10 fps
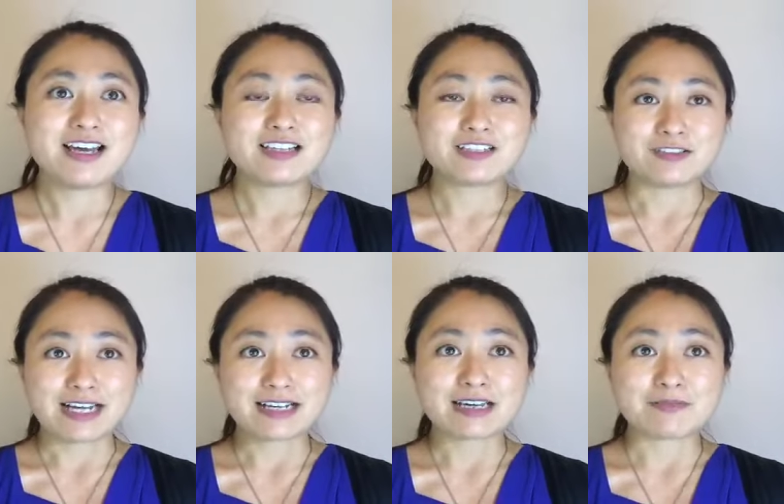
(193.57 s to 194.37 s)
So
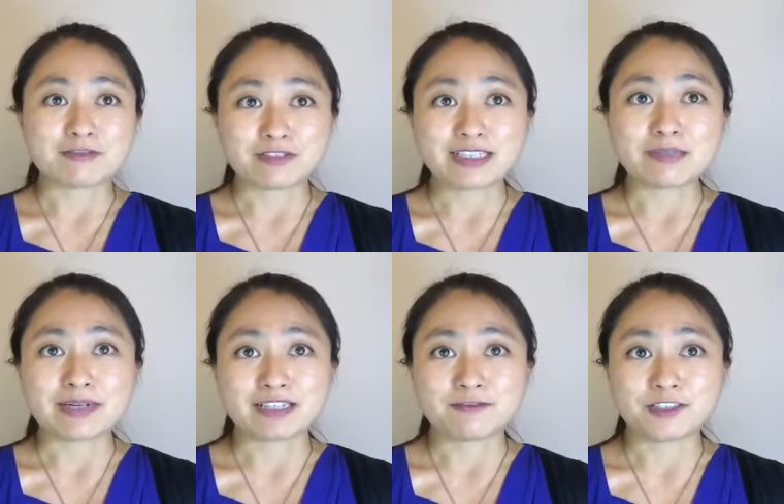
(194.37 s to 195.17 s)
that can be really
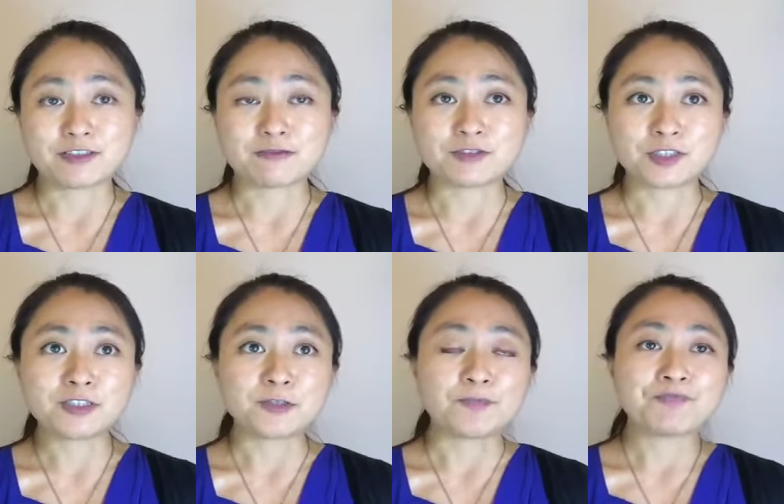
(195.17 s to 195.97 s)
beneficial for
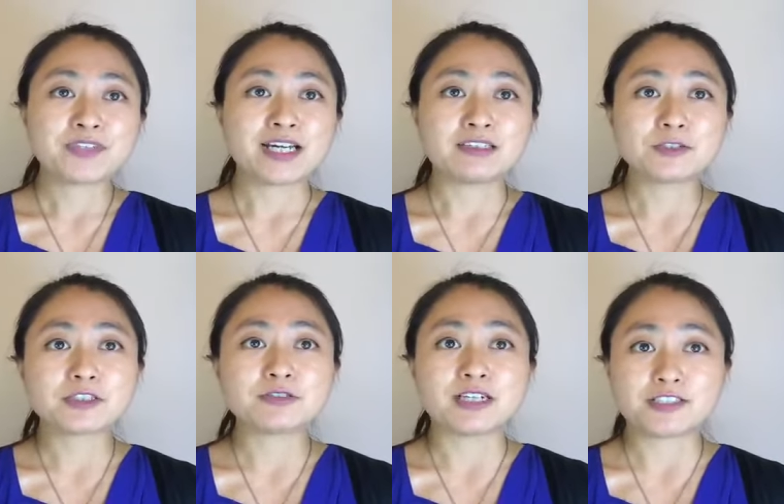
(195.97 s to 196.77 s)
you, and
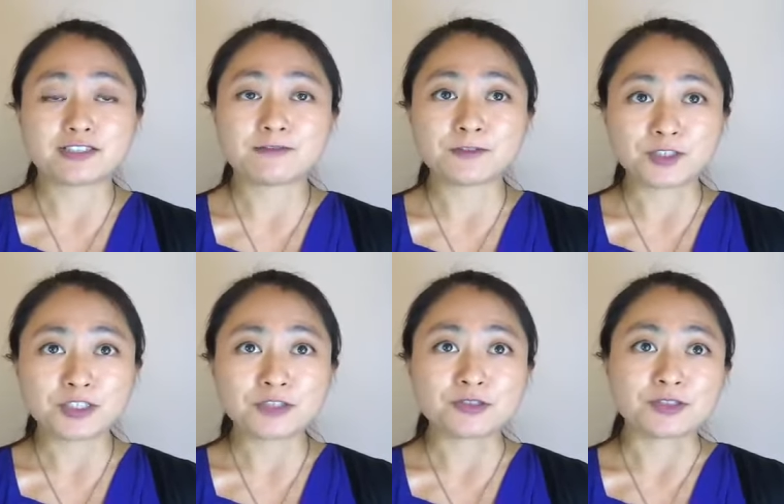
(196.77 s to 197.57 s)
also not just for
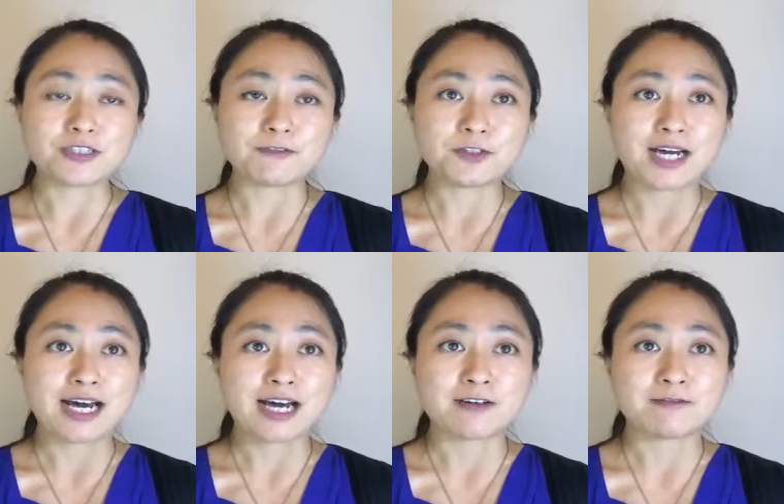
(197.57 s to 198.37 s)
you. If you
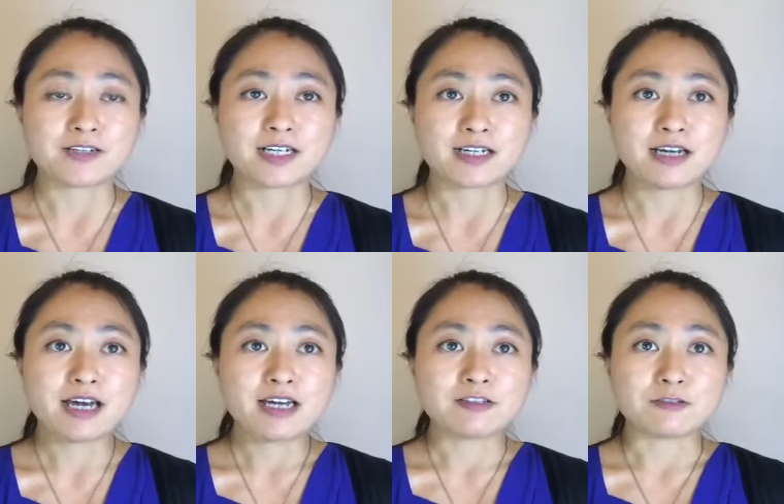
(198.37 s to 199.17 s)
have
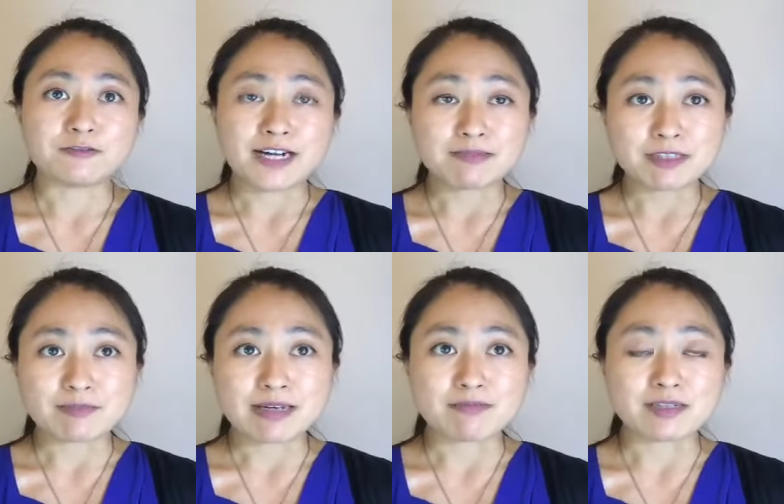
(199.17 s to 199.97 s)
your family
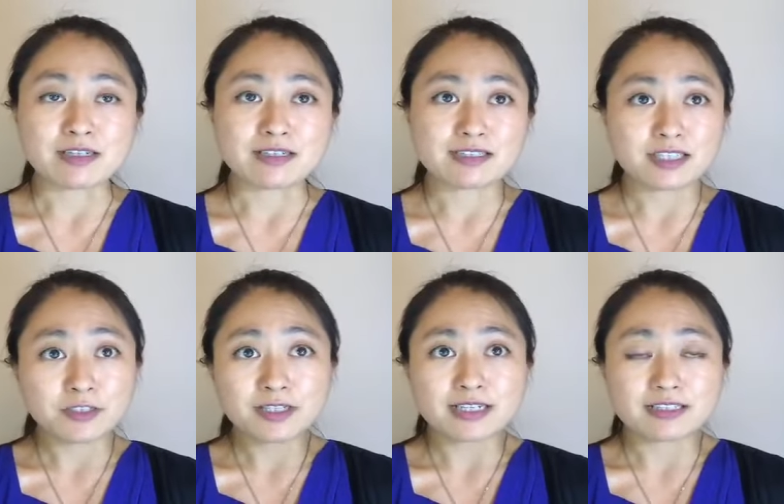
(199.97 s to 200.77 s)
member, so
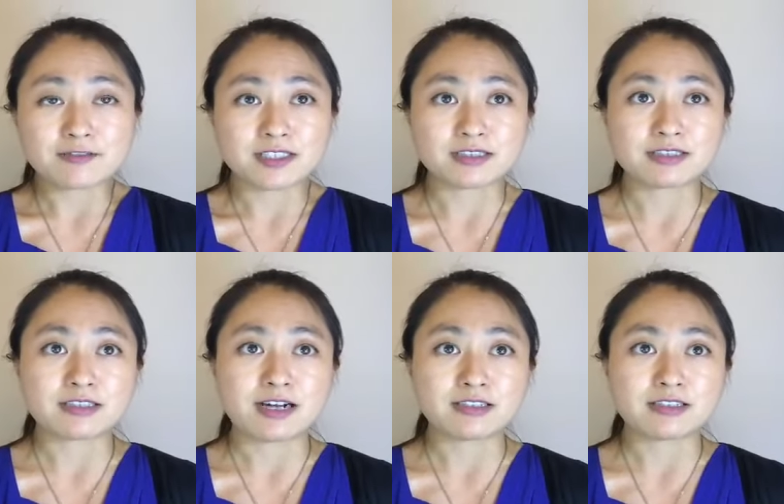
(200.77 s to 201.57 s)
you can even
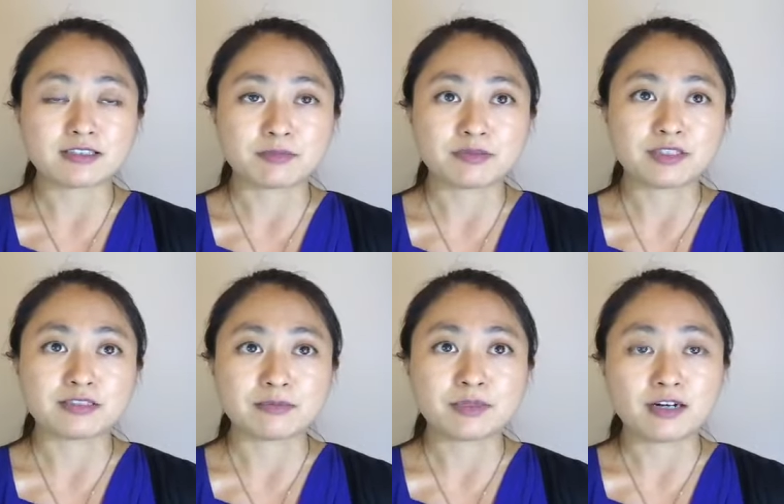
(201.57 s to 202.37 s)
start
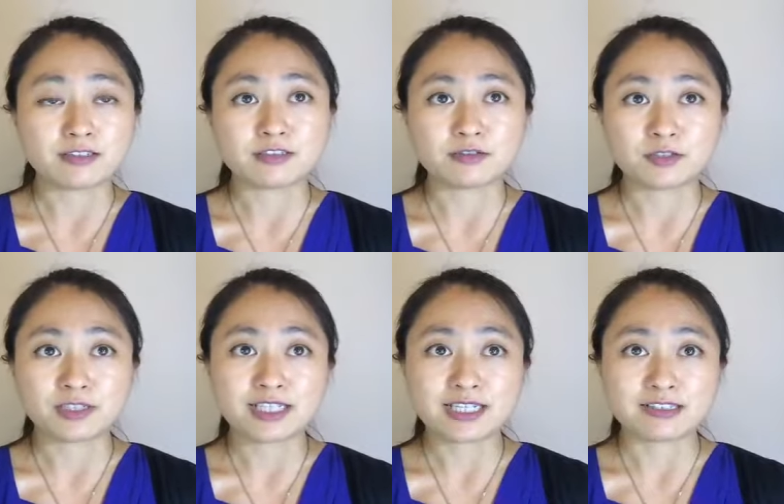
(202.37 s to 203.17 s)
putting a pot to your
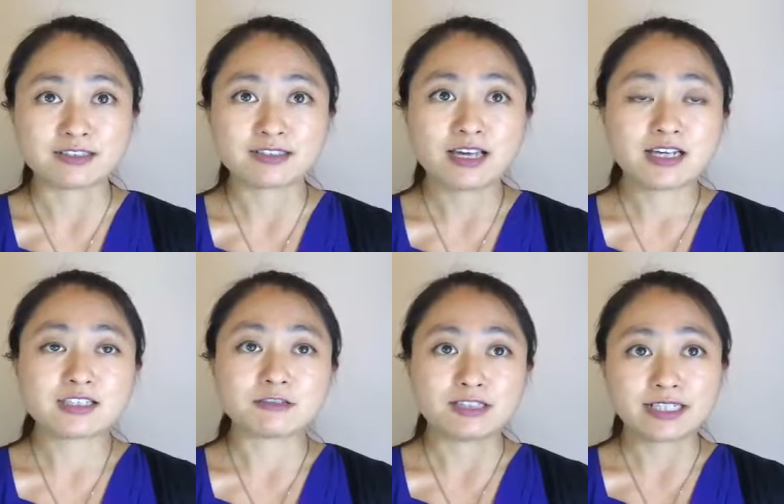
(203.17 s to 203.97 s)
kids,
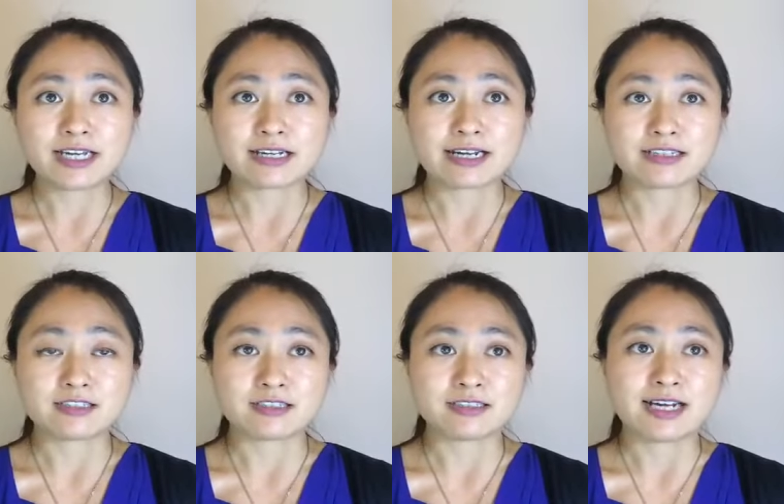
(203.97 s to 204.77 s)
so they can
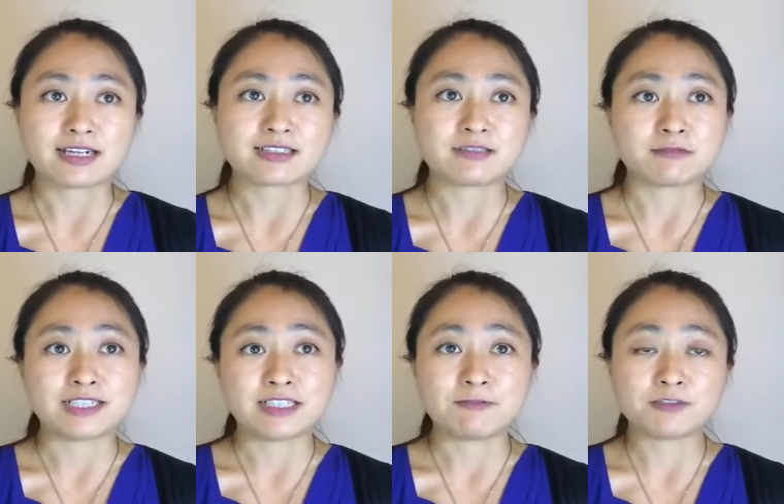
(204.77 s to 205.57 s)
get tax
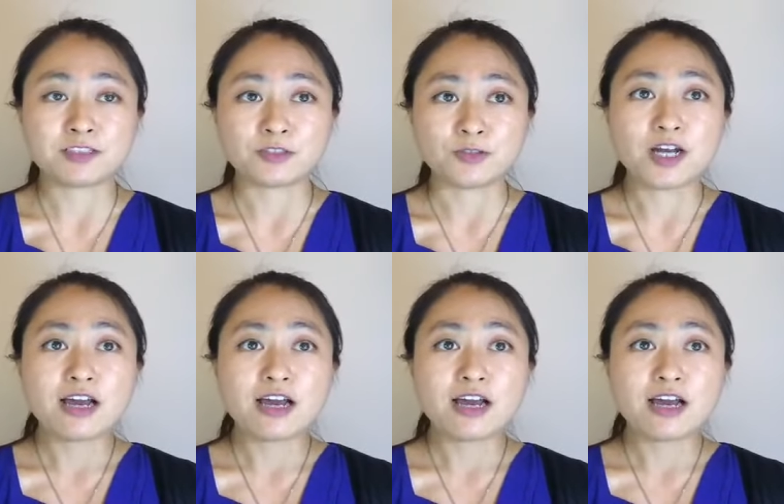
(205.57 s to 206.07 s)
relief too.